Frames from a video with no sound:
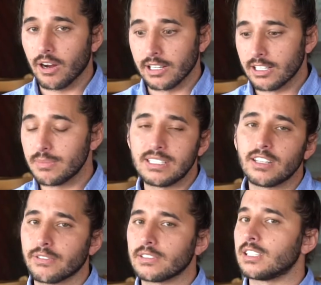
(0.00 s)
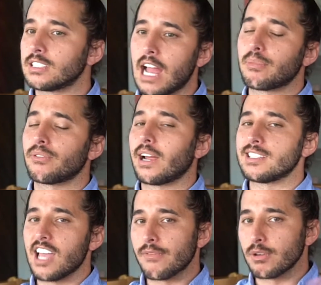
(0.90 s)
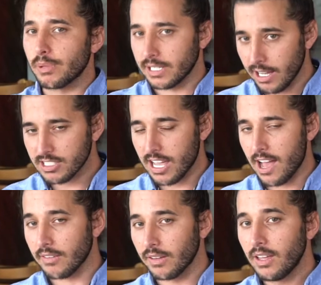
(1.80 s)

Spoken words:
going to be different than the type of rights everybody else have.